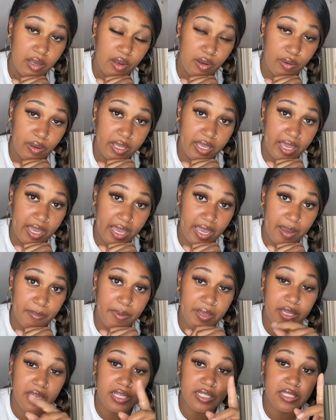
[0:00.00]
okay?
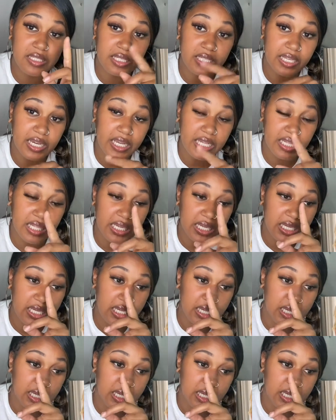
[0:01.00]
Because clearly,